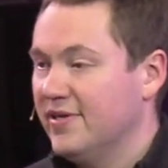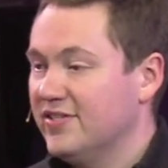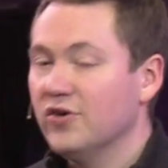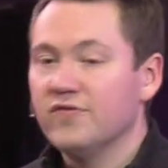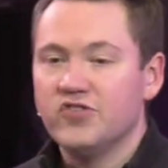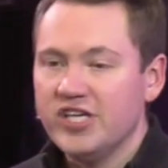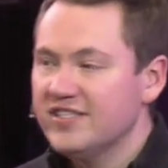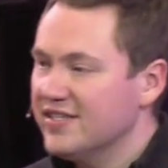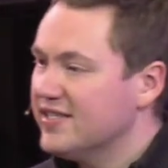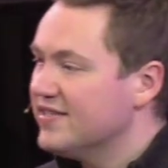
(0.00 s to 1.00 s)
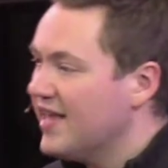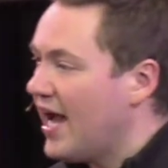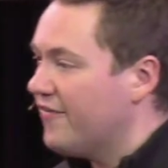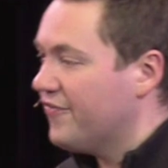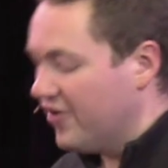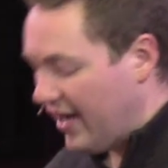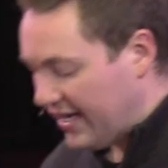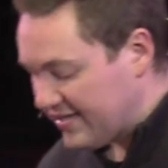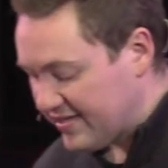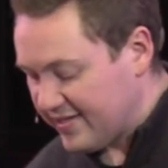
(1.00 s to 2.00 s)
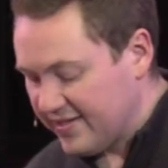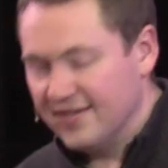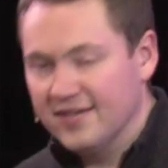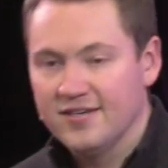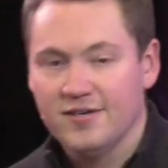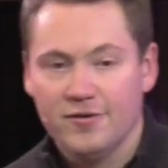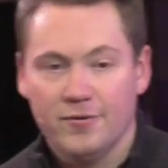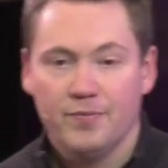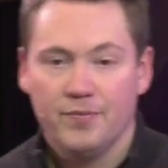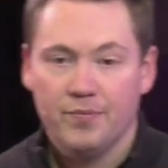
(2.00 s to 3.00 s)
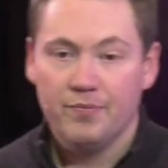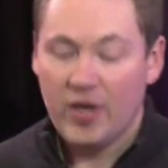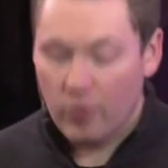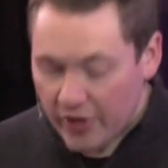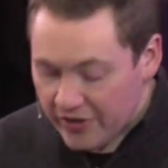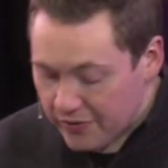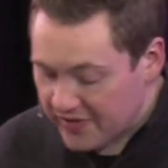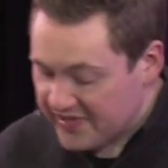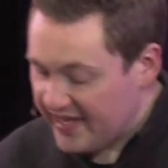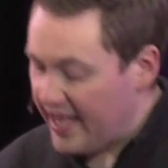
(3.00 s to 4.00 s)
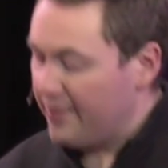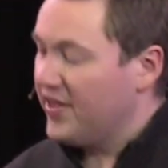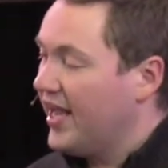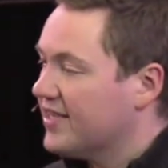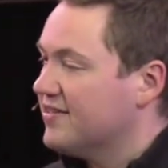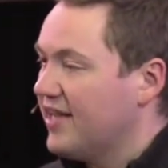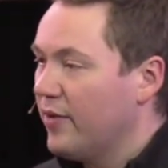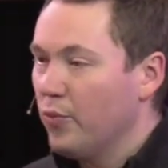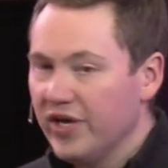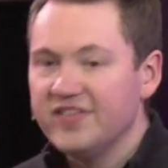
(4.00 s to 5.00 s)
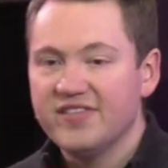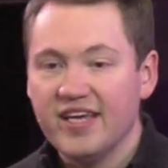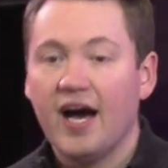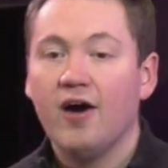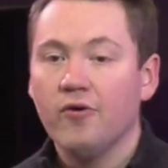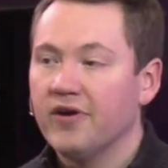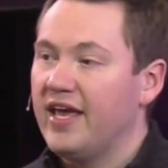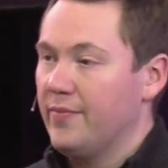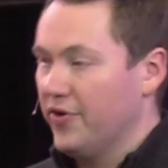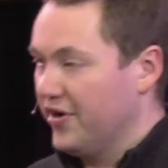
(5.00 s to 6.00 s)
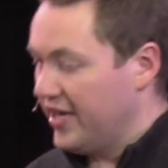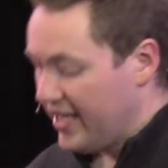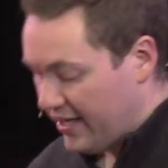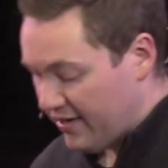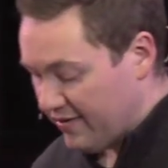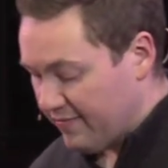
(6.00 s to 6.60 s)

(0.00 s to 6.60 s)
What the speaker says: And so if Jesus is that for us, may we do the same the next time we see our neighbor in need.